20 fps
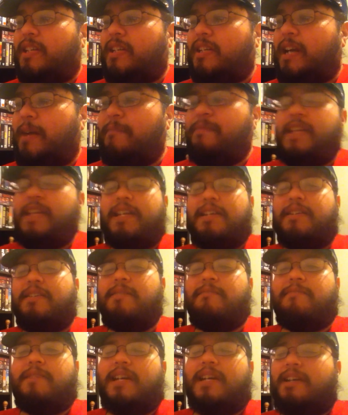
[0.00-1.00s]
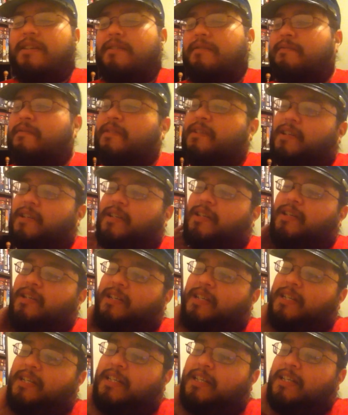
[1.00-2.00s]
I'm thinking some kind of
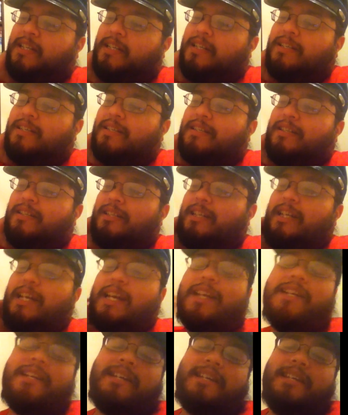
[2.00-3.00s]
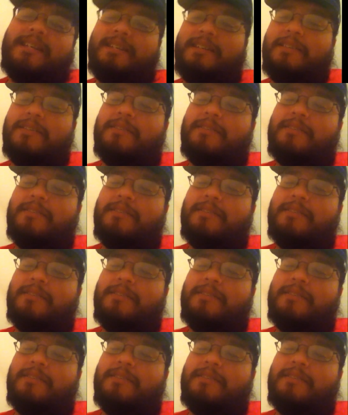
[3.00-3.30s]
etiquette